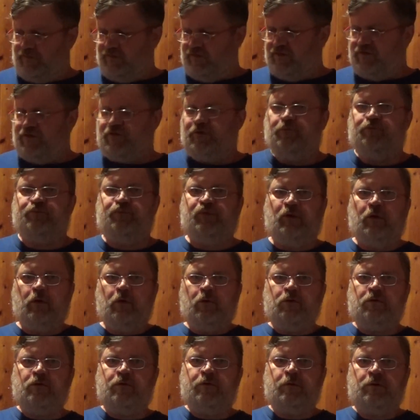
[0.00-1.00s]
to
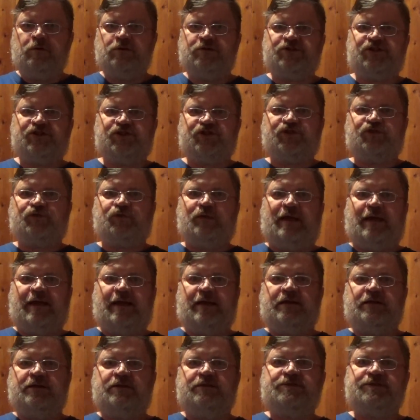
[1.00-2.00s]
pull
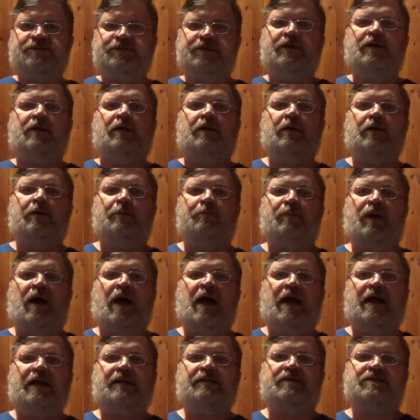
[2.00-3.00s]
strings
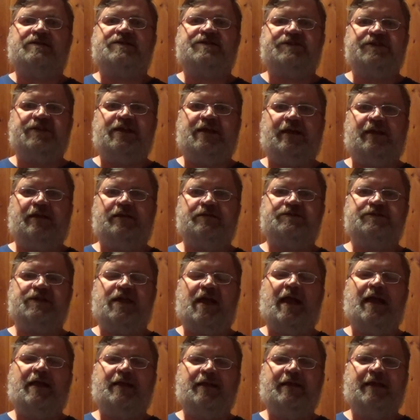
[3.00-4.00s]
behind the scenes
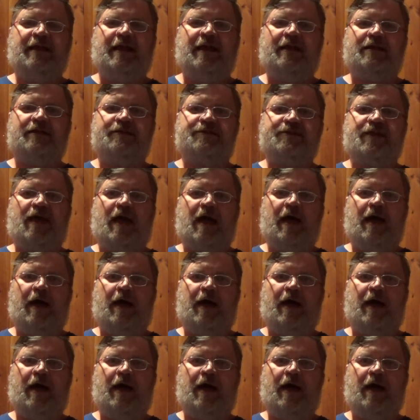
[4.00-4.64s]
and get